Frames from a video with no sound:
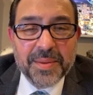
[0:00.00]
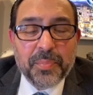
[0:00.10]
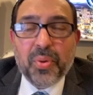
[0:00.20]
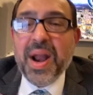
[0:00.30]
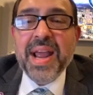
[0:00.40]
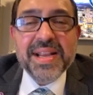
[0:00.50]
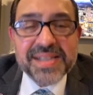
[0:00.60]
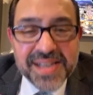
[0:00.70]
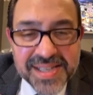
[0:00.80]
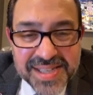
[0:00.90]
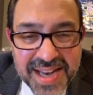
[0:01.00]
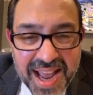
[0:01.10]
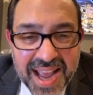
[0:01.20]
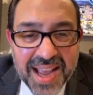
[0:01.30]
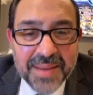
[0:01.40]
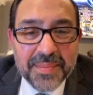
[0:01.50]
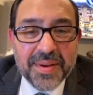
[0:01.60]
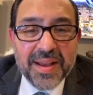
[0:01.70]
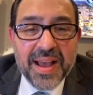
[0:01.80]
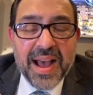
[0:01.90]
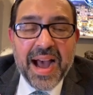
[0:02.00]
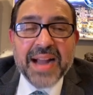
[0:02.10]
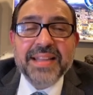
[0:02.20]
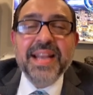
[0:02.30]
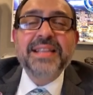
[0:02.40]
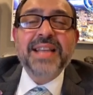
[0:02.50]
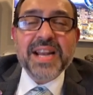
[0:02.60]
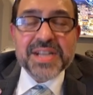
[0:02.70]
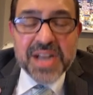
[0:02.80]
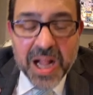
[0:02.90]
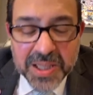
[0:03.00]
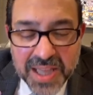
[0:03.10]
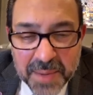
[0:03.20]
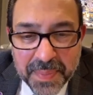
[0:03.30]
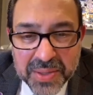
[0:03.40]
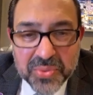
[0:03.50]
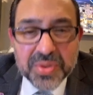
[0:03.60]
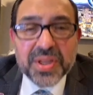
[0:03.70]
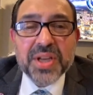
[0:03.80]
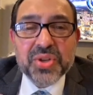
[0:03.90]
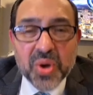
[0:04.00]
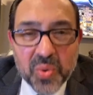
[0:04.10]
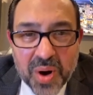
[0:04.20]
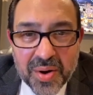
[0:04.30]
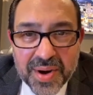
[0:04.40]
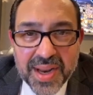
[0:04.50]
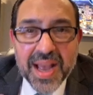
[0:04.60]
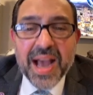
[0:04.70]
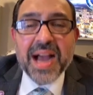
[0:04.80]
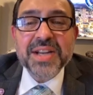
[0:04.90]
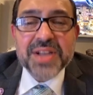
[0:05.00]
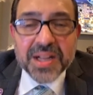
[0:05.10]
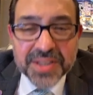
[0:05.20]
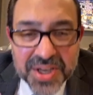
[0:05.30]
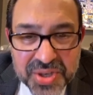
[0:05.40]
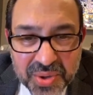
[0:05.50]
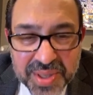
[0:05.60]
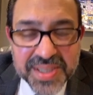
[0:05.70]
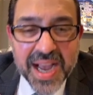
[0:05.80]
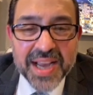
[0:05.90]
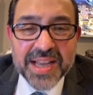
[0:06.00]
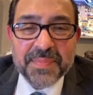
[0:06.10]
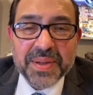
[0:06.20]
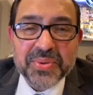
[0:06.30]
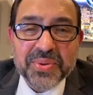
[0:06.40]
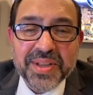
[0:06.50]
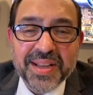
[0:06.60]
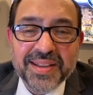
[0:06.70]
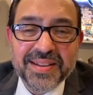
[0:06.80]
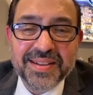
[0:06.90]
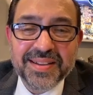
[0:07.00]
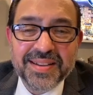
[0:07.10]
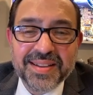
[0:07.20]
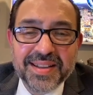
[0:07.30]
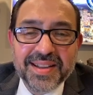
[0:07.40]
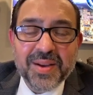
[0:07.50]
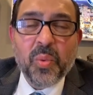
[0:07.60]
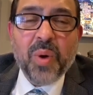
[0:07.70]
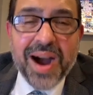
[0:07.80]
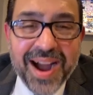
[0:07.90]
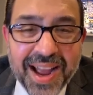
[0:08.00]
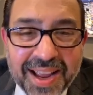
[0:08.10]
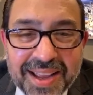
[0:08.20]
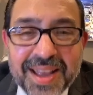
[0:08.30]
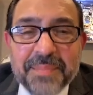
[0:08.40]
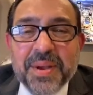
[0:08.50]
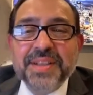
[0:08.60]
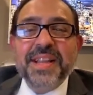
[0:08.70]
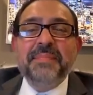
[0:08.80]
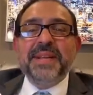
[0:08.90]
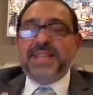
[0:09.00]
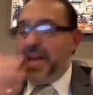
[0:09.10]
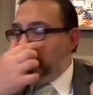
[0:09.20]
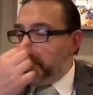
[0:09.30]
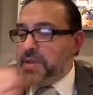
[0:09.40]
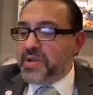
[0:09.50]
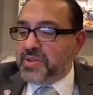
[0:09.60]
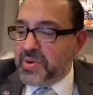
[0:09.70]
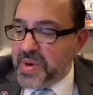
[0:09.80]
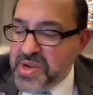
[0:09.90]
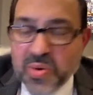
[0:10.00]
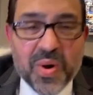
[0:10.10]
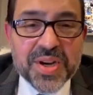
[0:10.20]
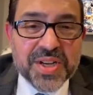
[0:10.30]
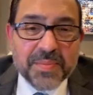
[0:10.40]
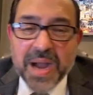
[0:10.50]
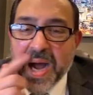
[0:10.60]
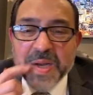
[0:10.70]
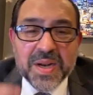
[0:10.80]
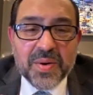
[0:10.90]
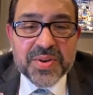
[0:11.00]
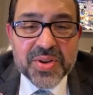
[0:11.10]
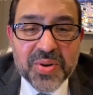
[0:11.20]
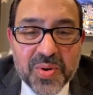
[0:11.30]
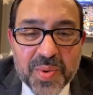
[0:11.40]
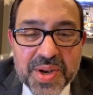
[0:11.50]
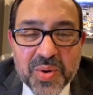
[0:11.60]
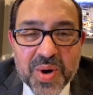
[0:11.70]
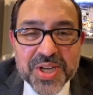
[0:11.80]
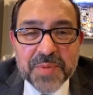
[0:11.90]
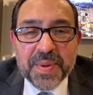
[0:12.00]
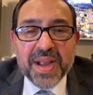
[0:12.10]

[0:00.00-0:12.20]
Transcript: Praise His name. Aidik sarjaltar patute cho worry, ajaltar cho anxiety patute. Why? Because let me tell you, when you do it, you worship God. You know what you're doing when you're worshiping